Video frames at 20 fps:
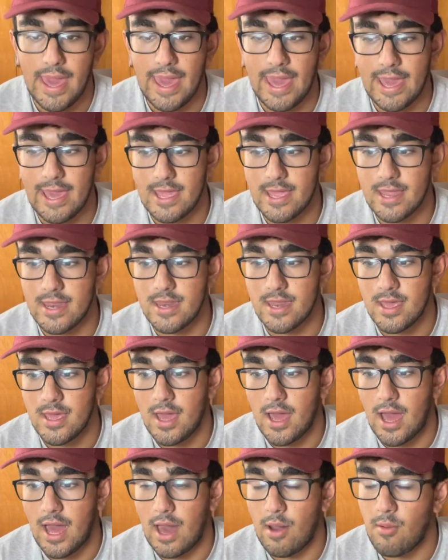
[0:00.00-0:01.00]
And
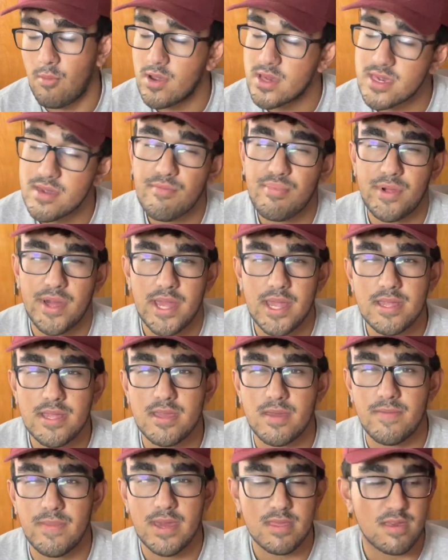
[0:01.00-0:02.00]
I wasn't planning
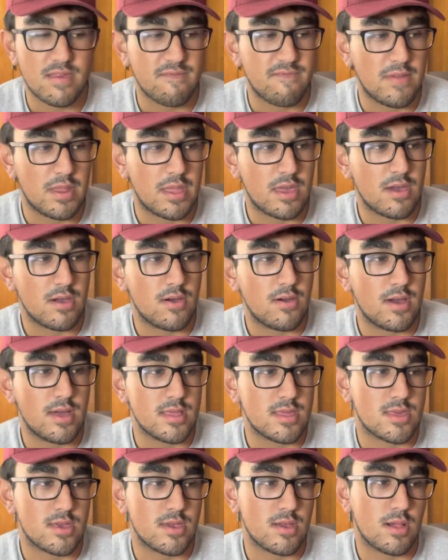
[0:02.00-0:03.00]
to make this video
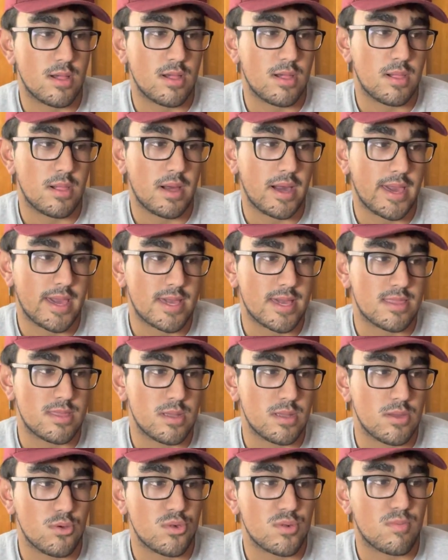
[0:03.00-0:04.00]
until like the
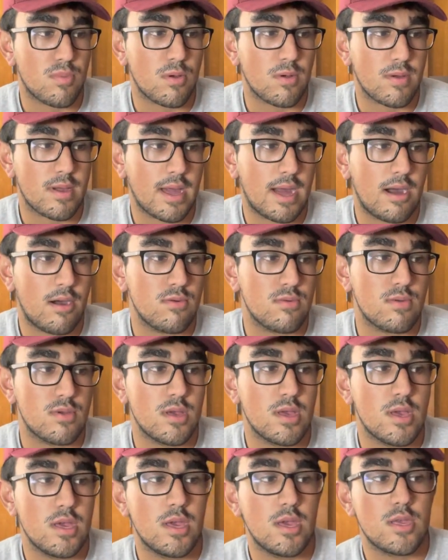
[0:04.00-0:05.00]
news broke out.
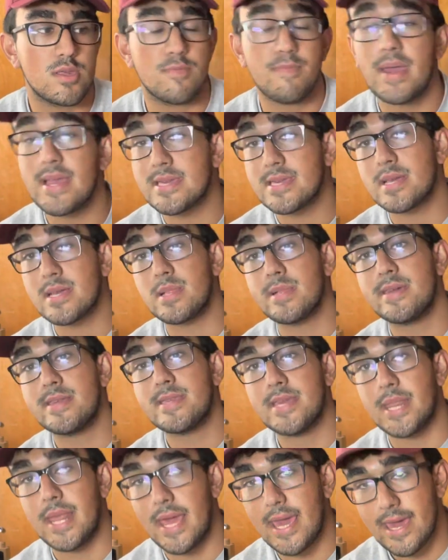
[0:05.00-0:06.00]
So basically
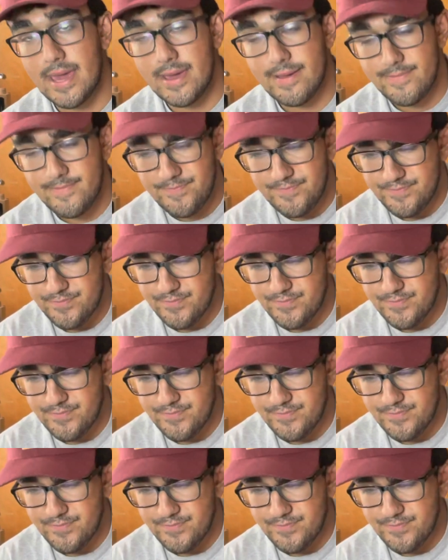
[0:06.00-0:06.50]
today